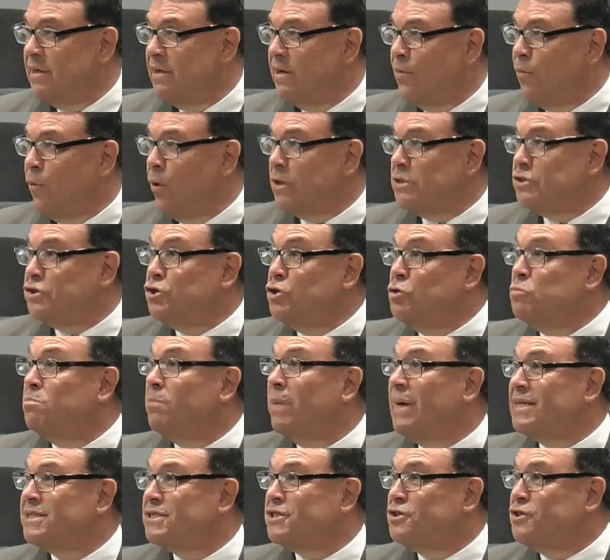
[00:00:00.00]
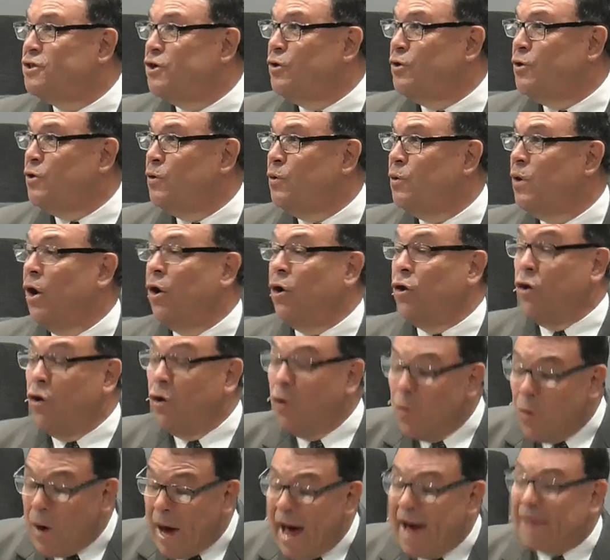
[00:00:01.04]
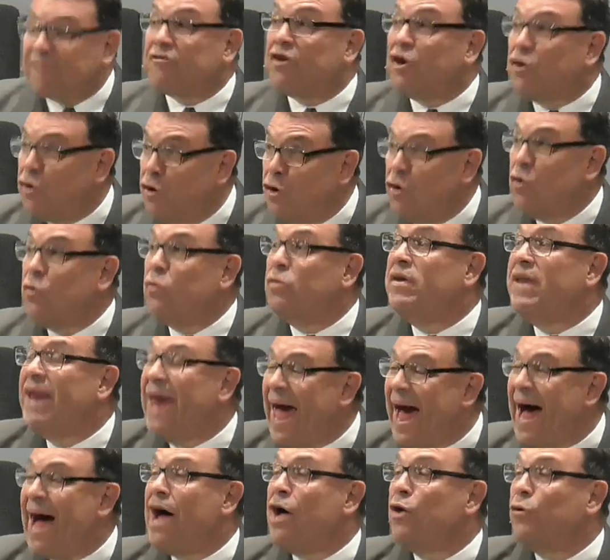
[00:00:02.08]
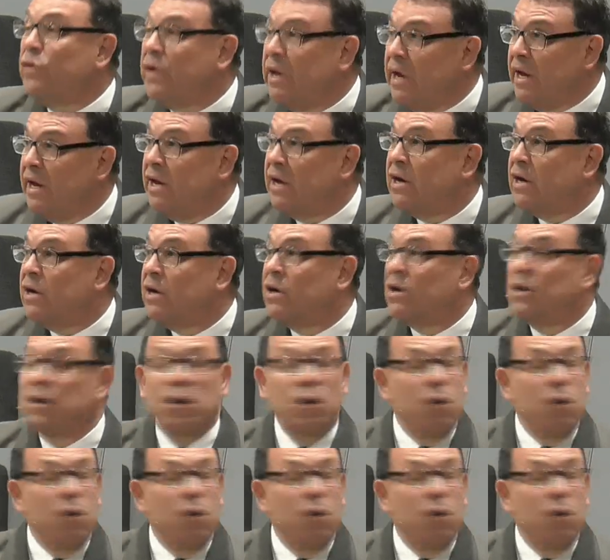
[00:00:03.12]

What you must do, you have to do down here